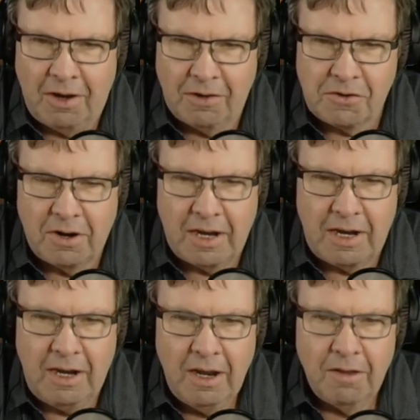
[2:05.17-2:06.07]

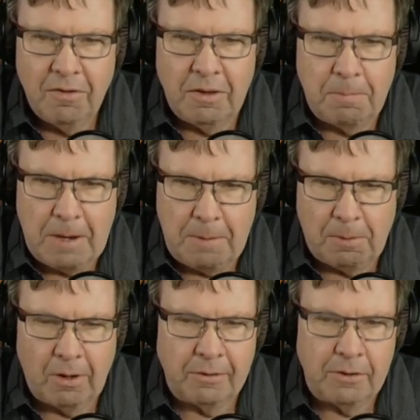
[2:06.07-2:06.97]
yesterday than the
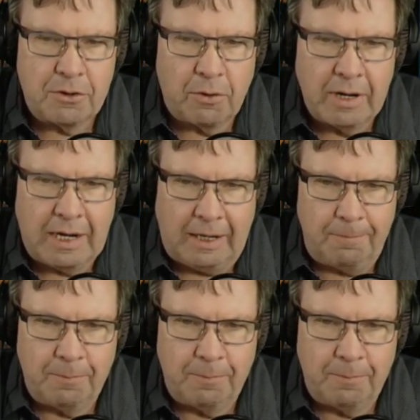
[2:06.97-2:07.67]
people on the street.